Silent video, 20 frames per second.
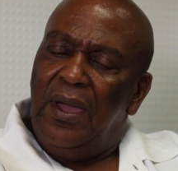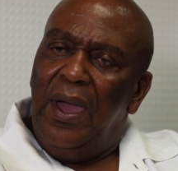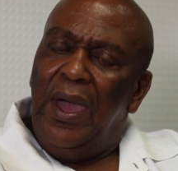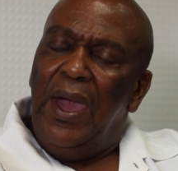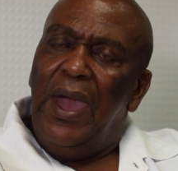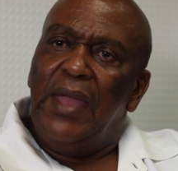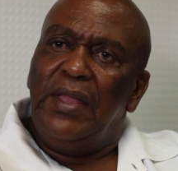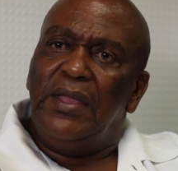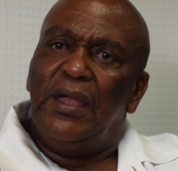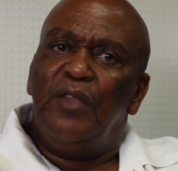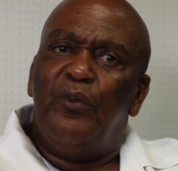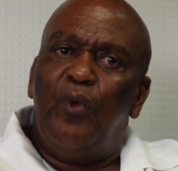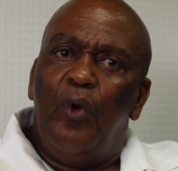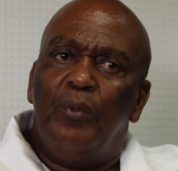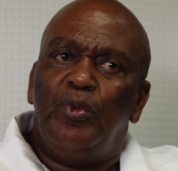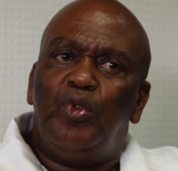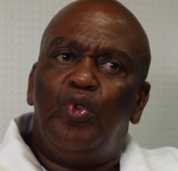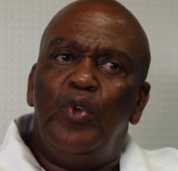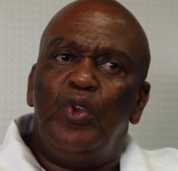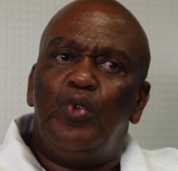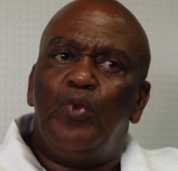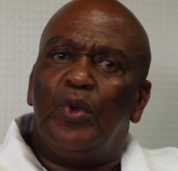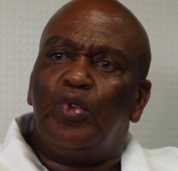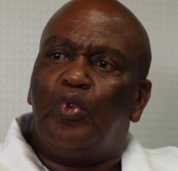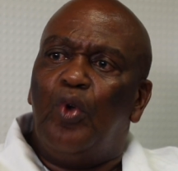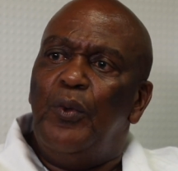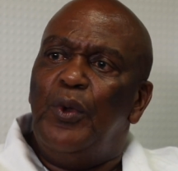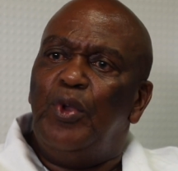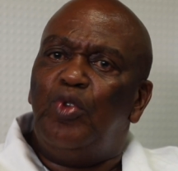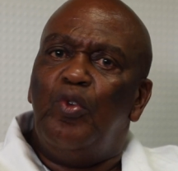And then from two, it was
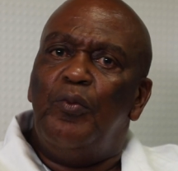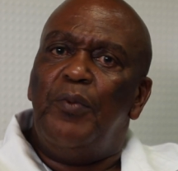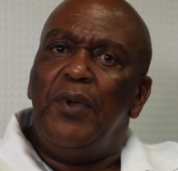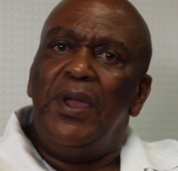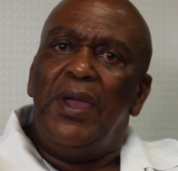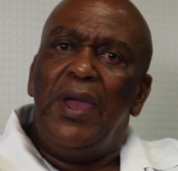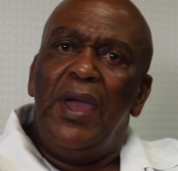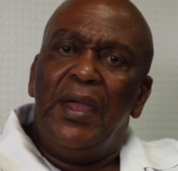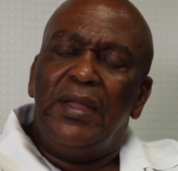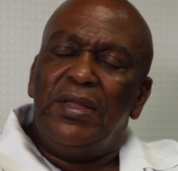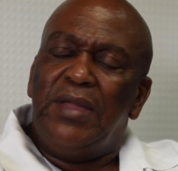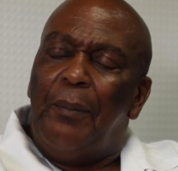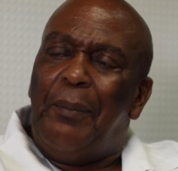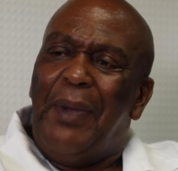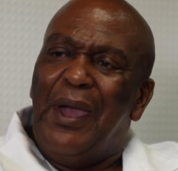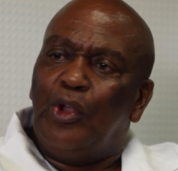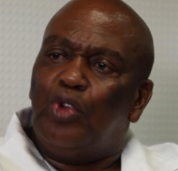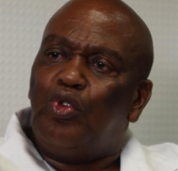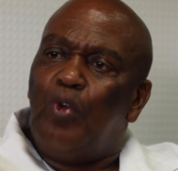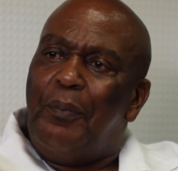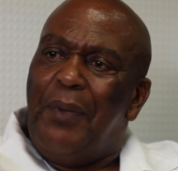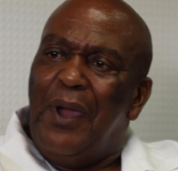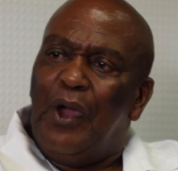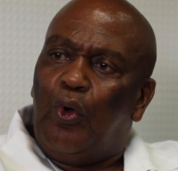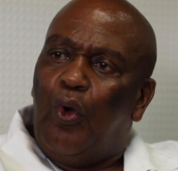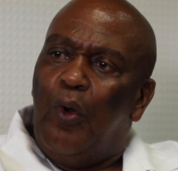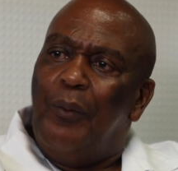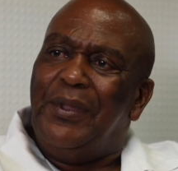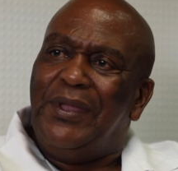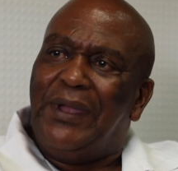going to be the bank-to-bank
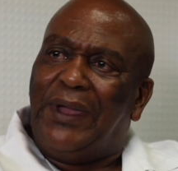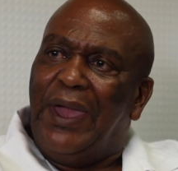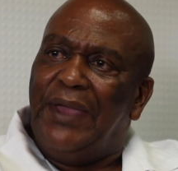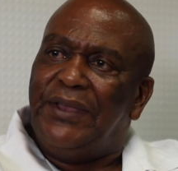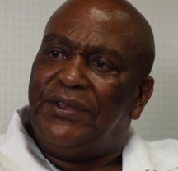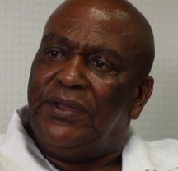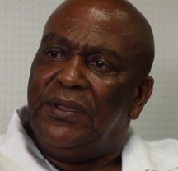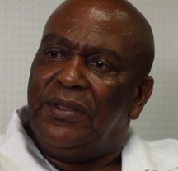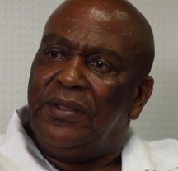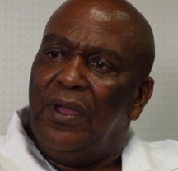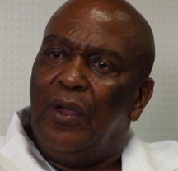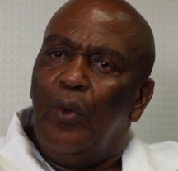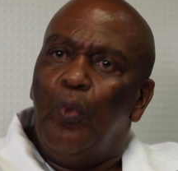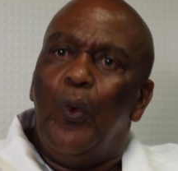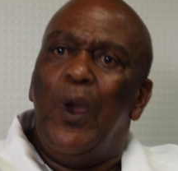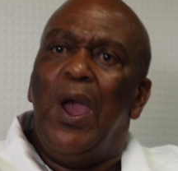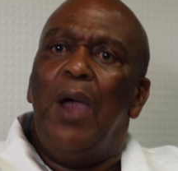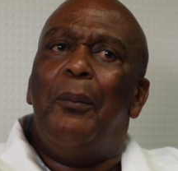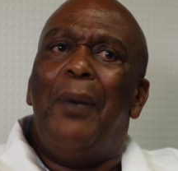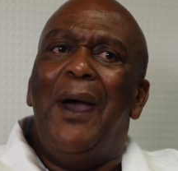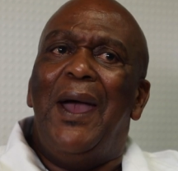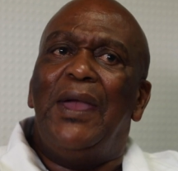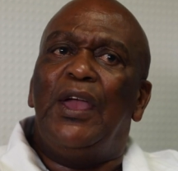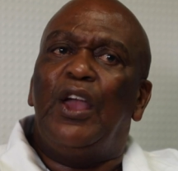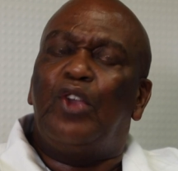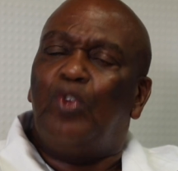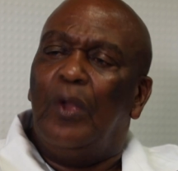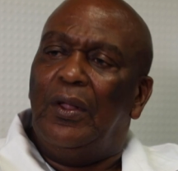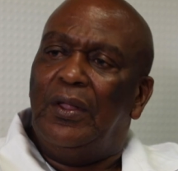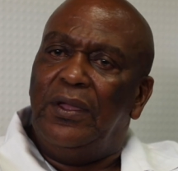communication, whereby
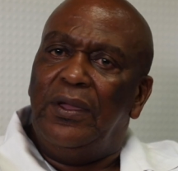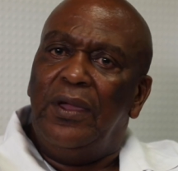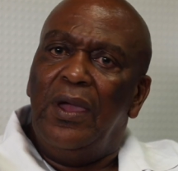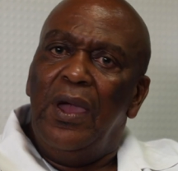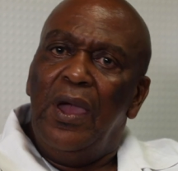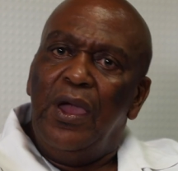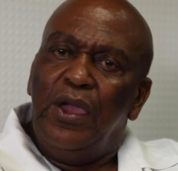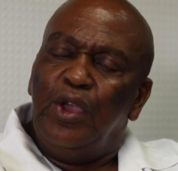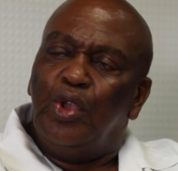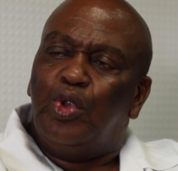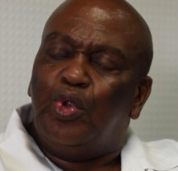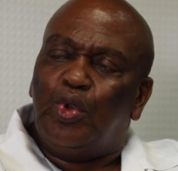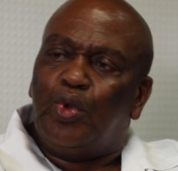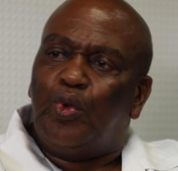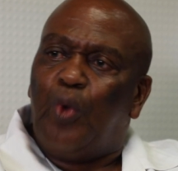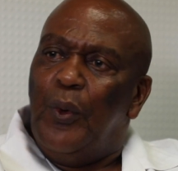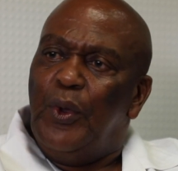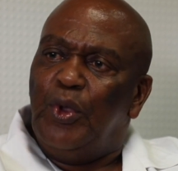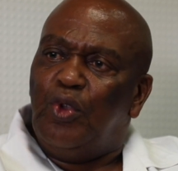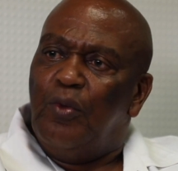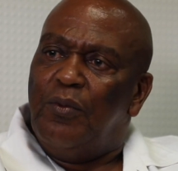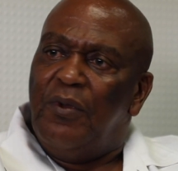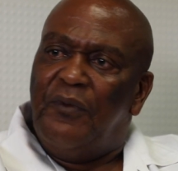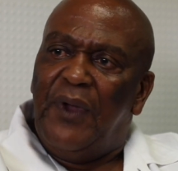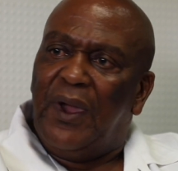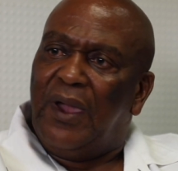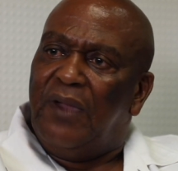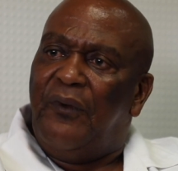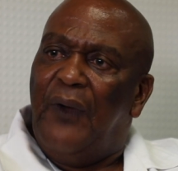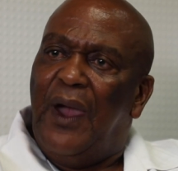actually it is going to be
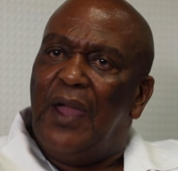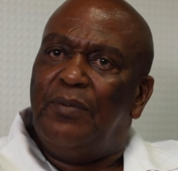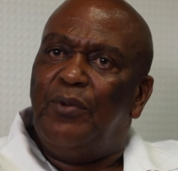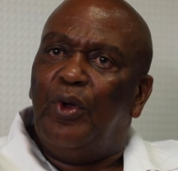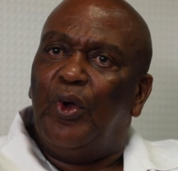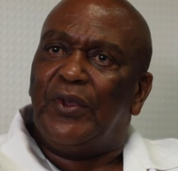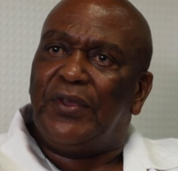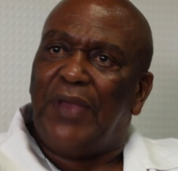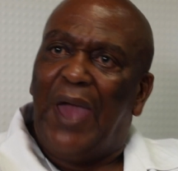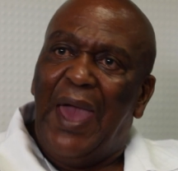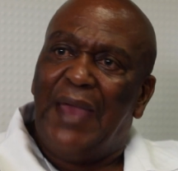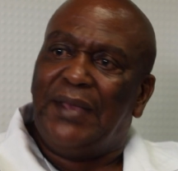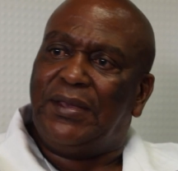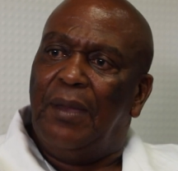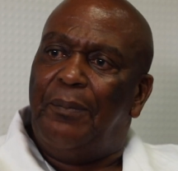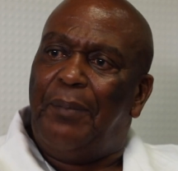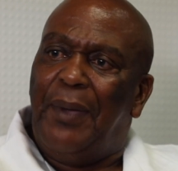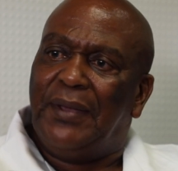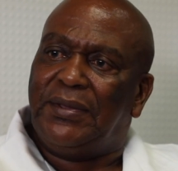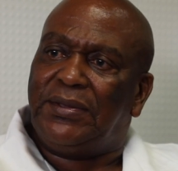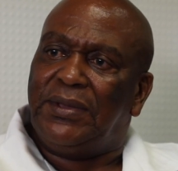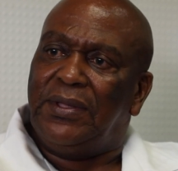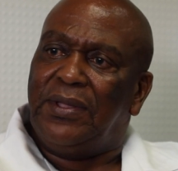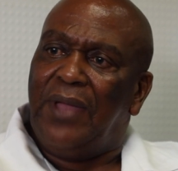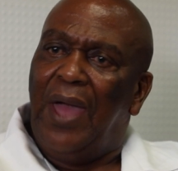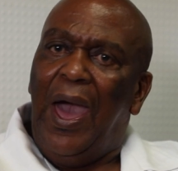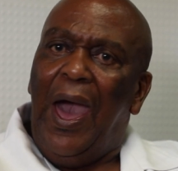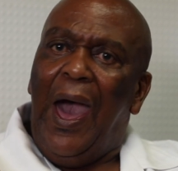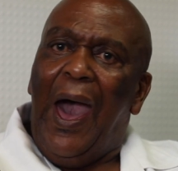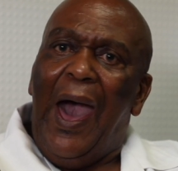verified, because as a person,
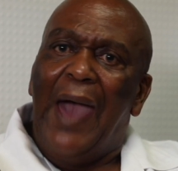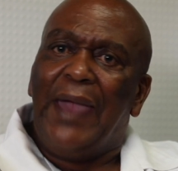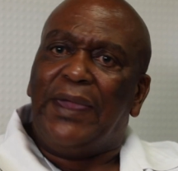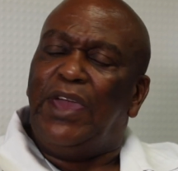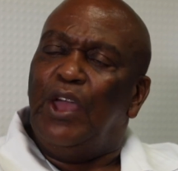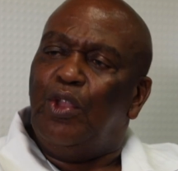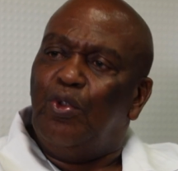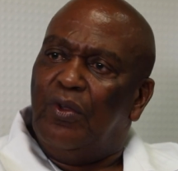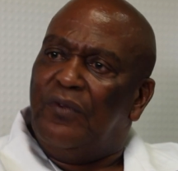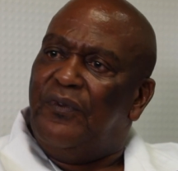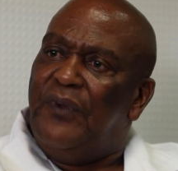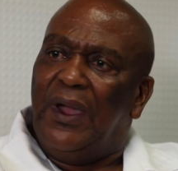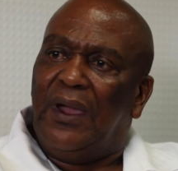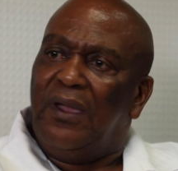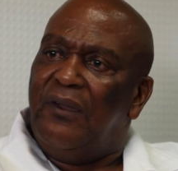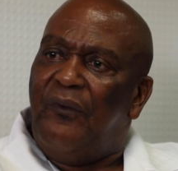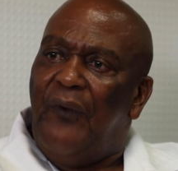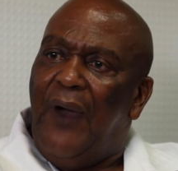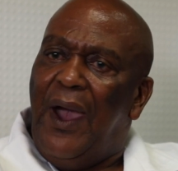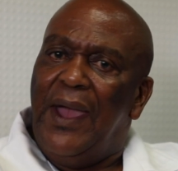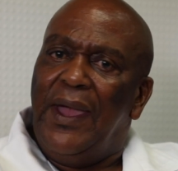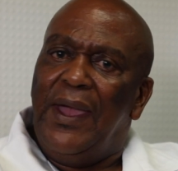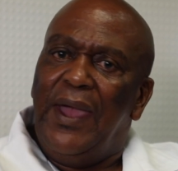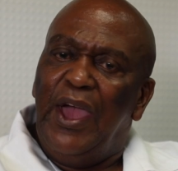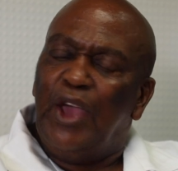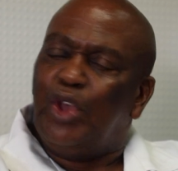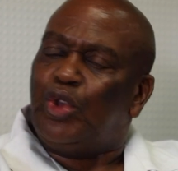I cannot verify a